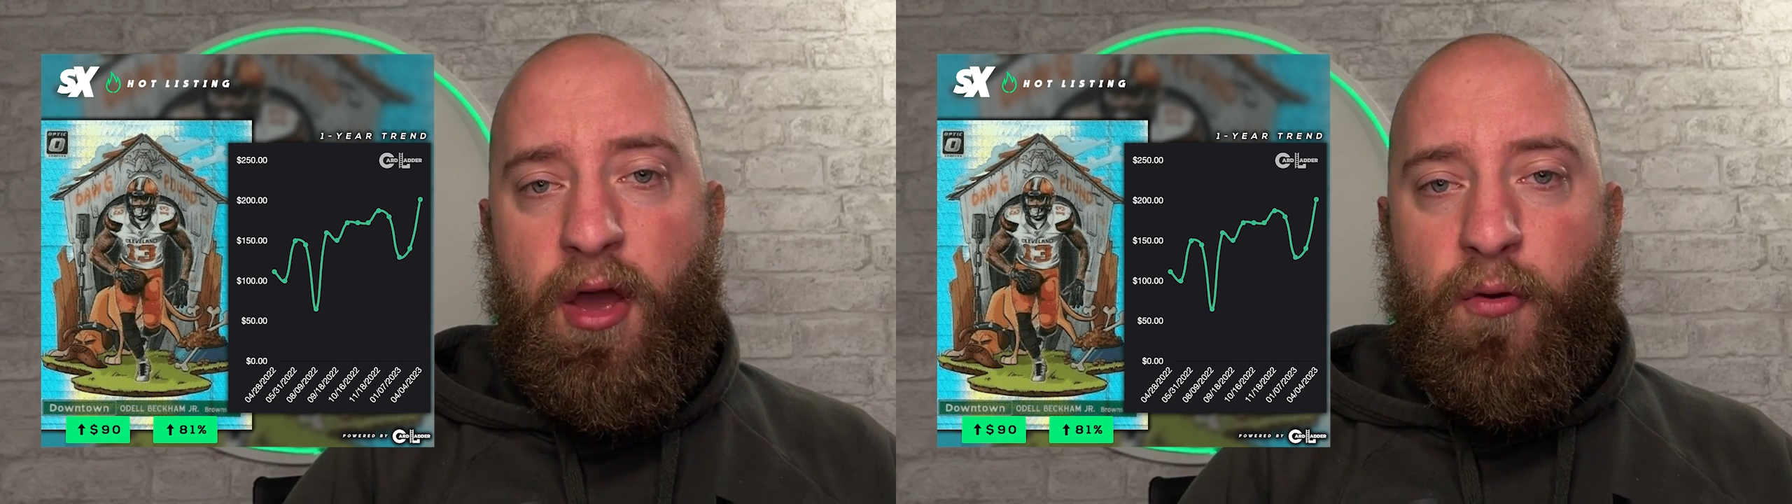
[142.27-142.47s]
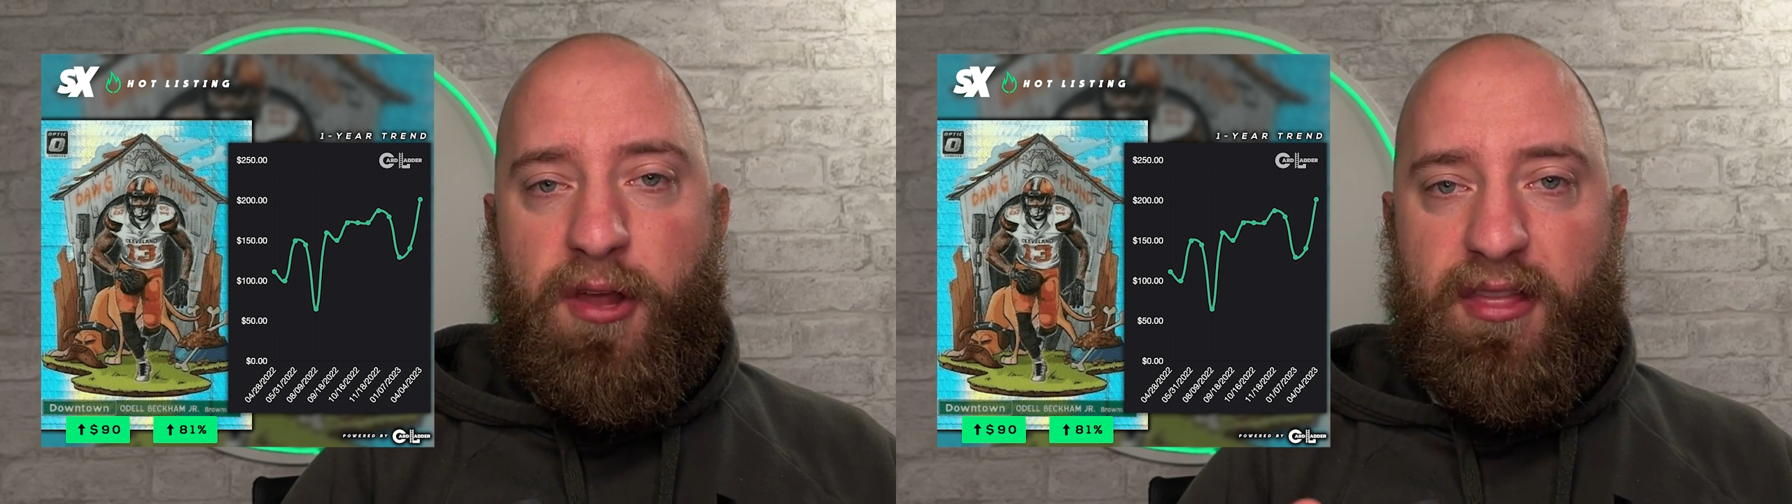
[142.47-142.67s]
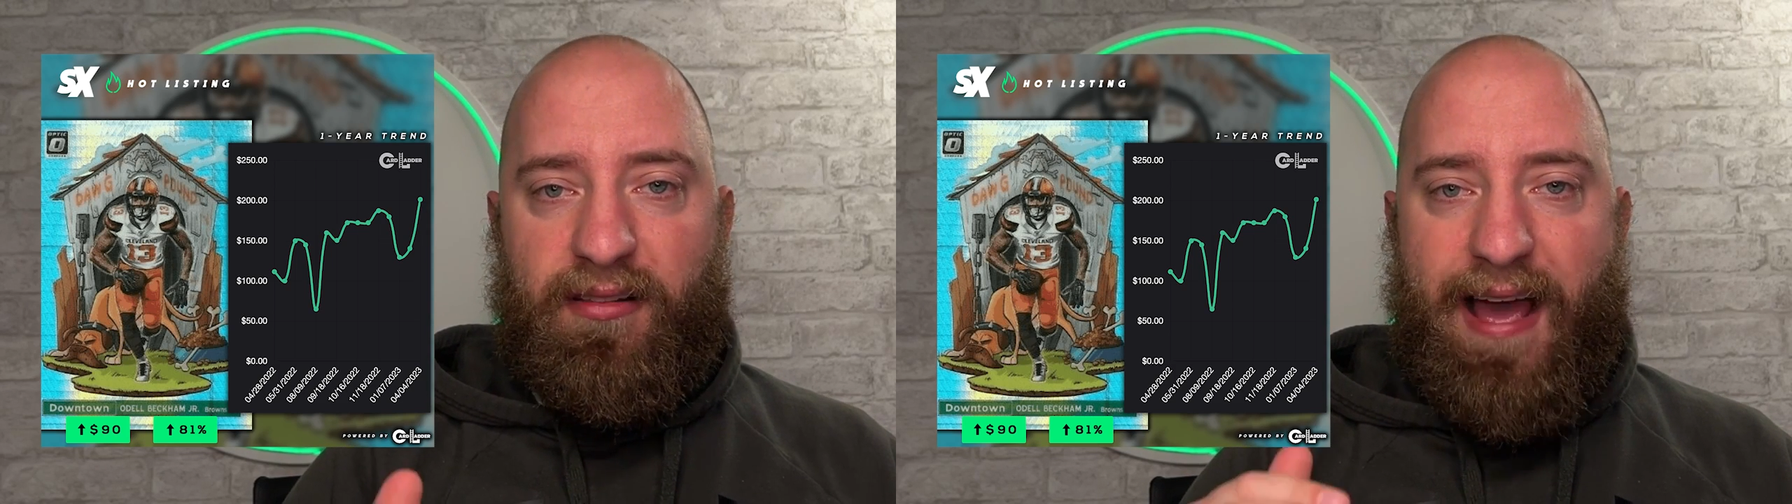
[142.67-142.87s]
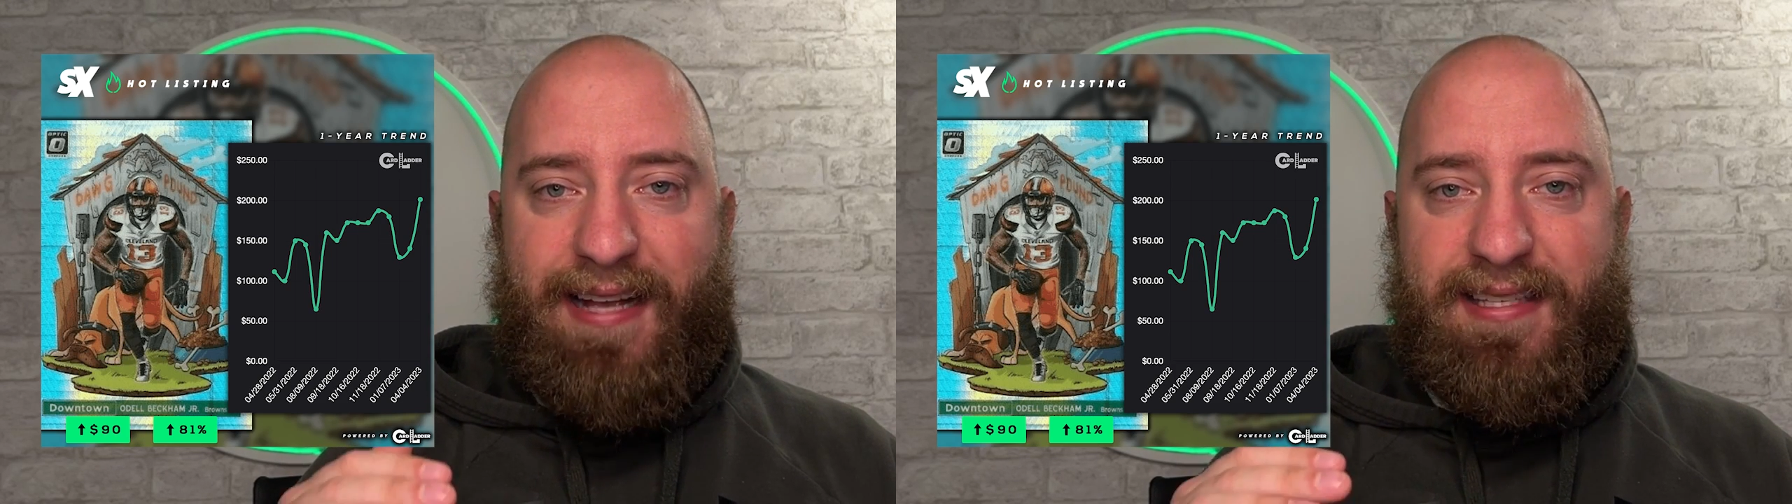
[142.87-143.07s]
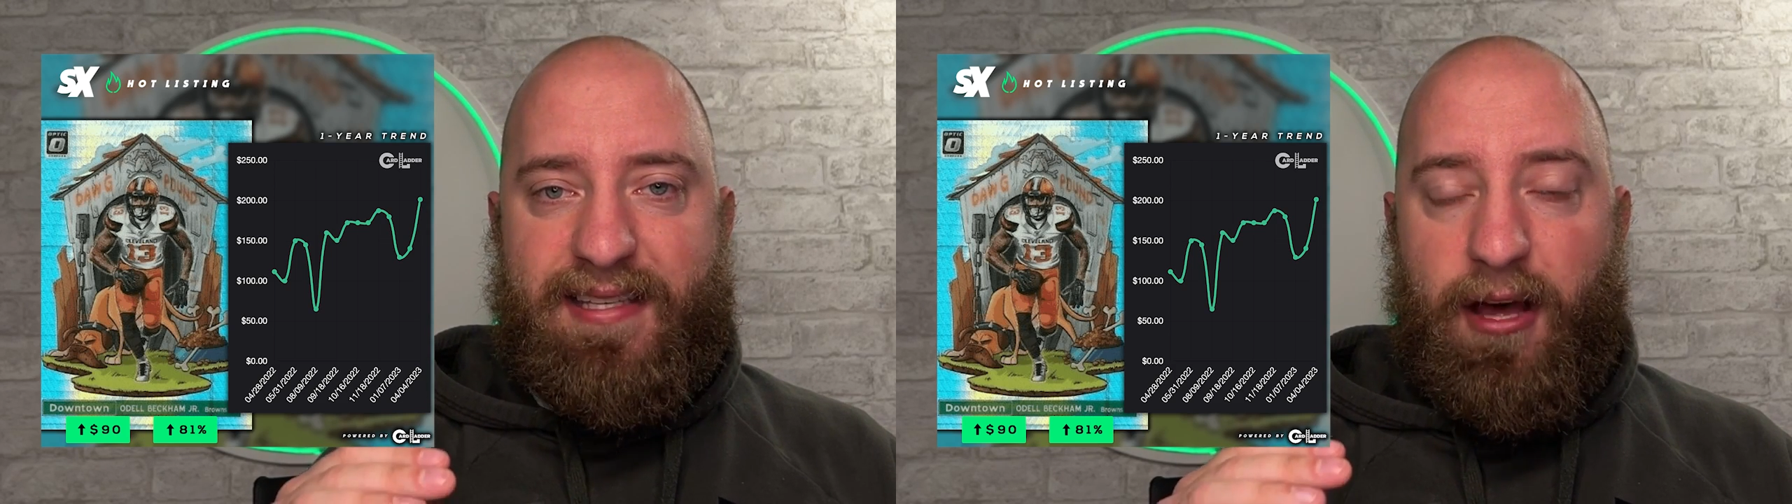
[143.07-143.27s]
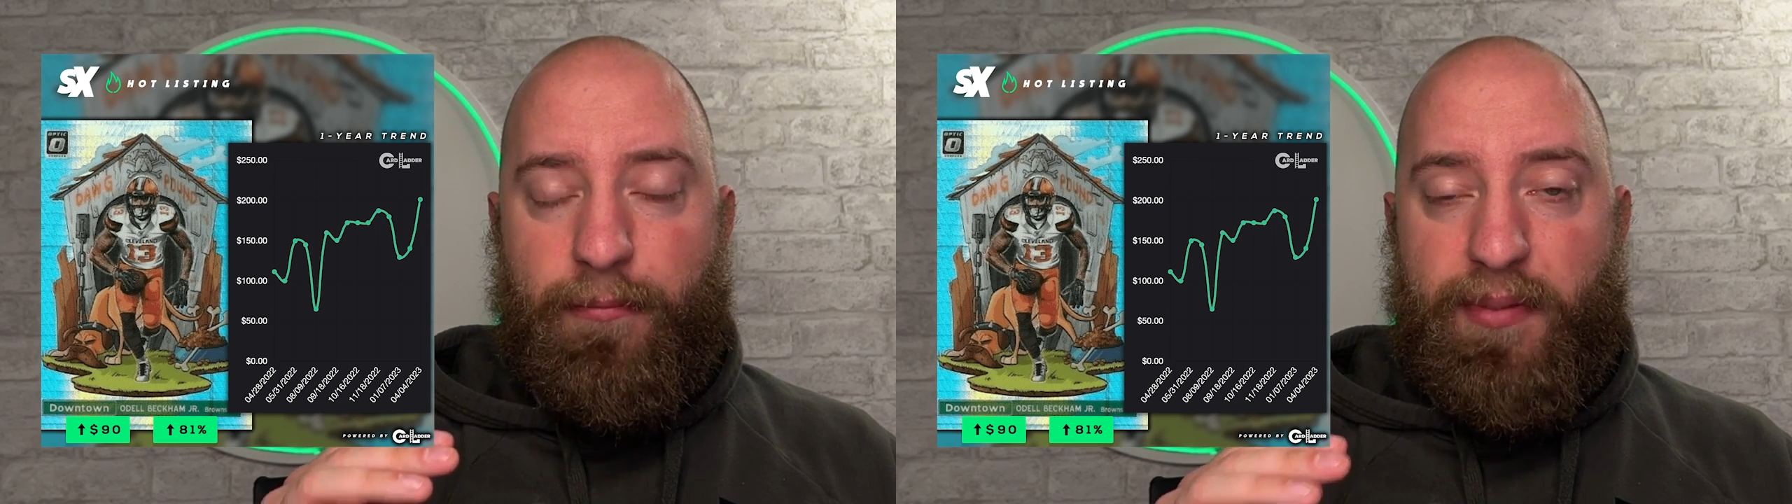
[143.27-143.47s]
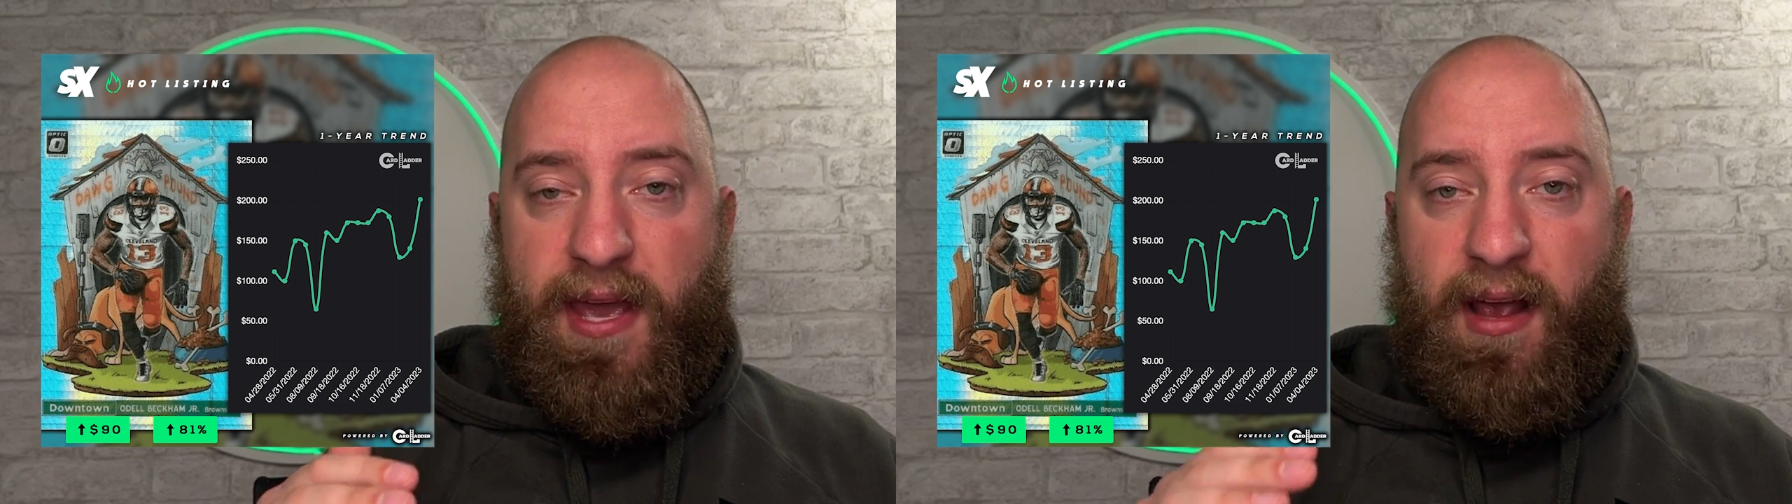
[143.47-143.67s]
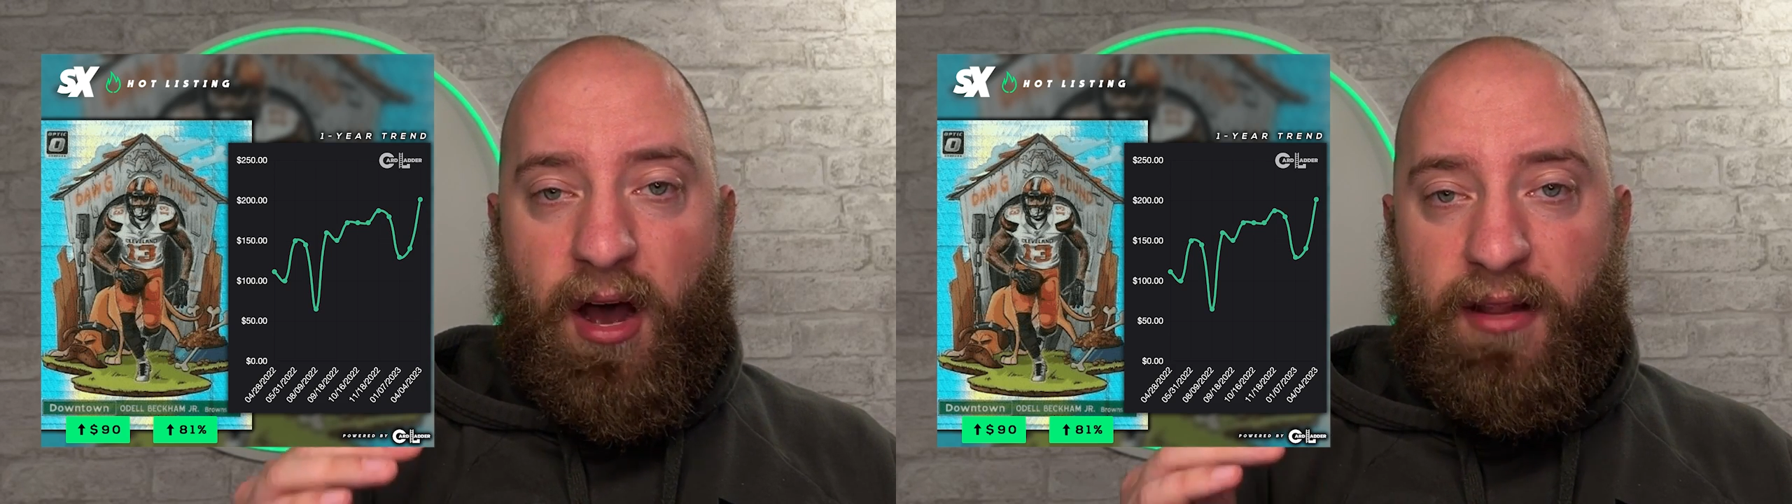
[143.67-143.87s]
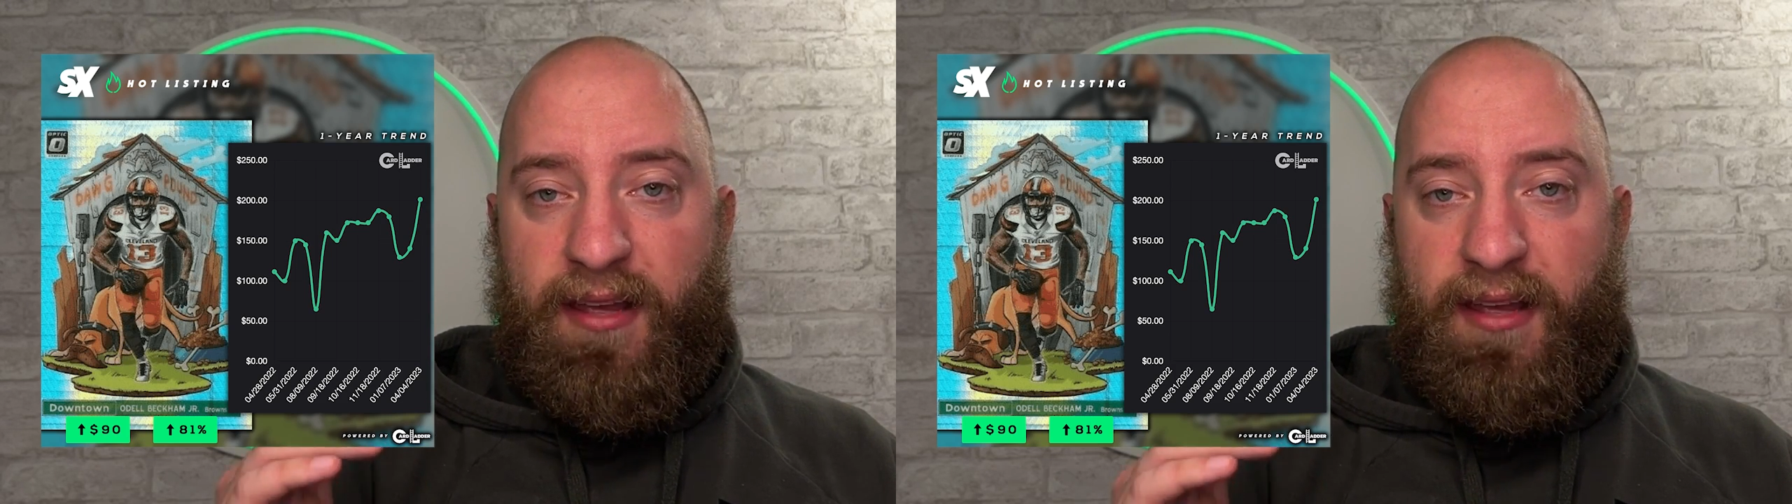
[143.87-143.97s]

with the last sale being on